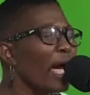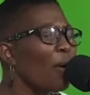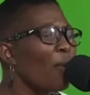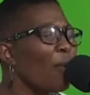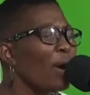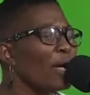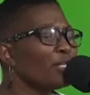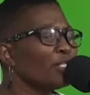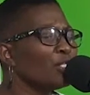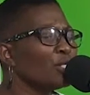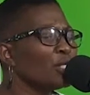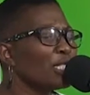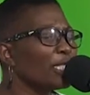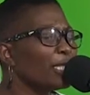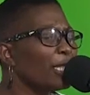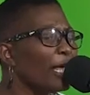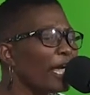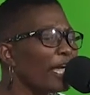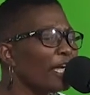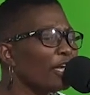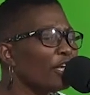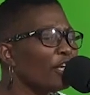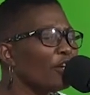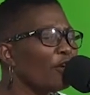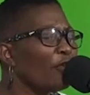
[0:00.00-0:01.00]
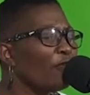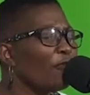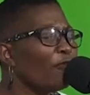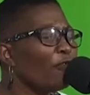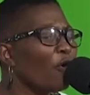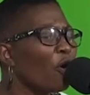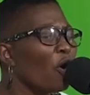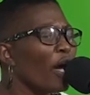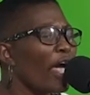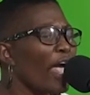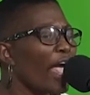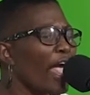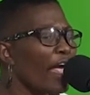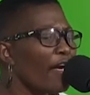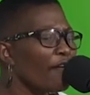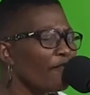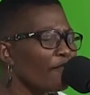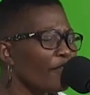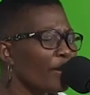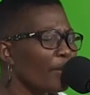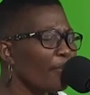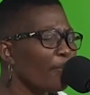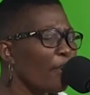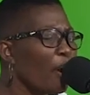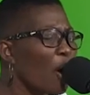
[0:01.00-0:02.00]
I want to thank you for
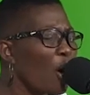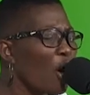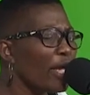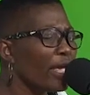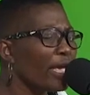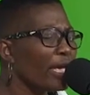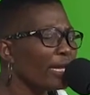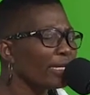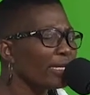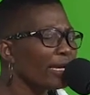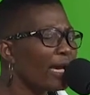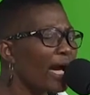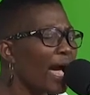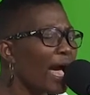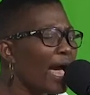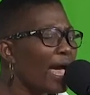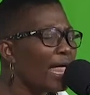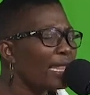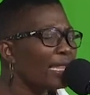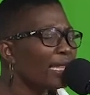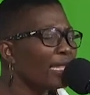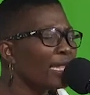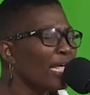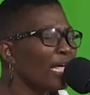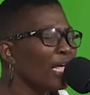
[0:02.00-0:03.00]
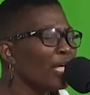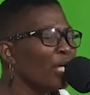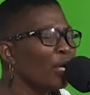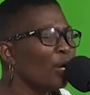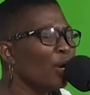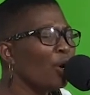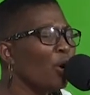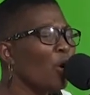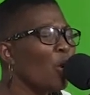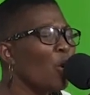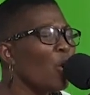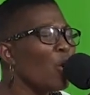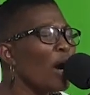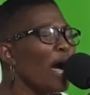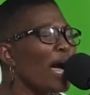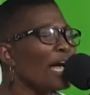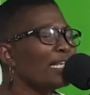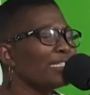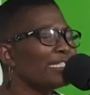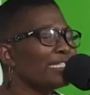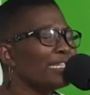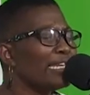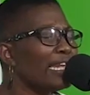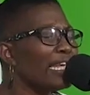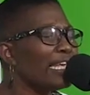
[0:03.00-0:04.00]
every boy and girl who
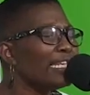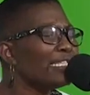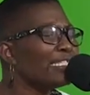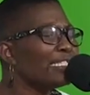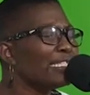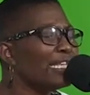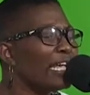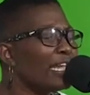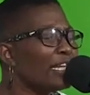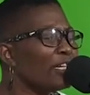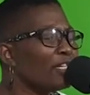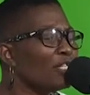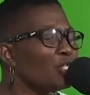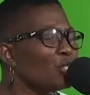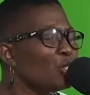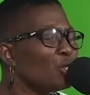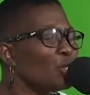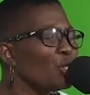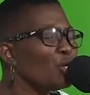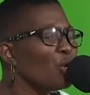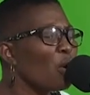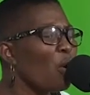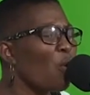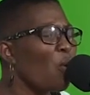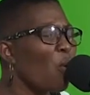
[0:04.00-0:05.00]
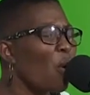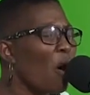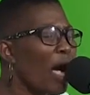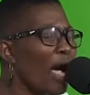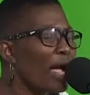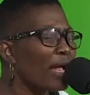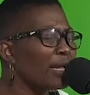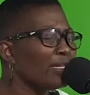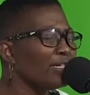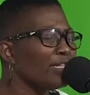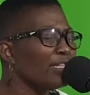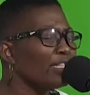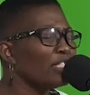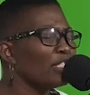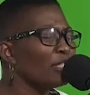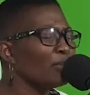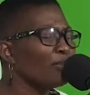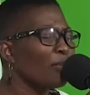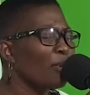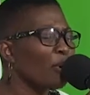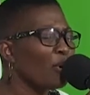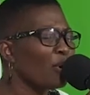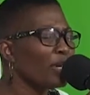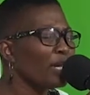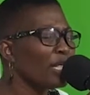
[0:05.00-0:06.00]
has listened to your word this
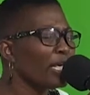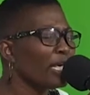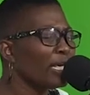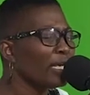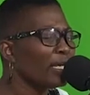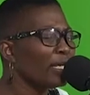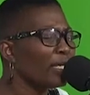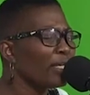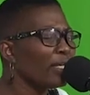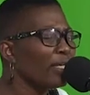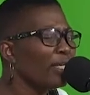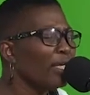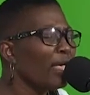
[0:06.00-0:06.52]
morning.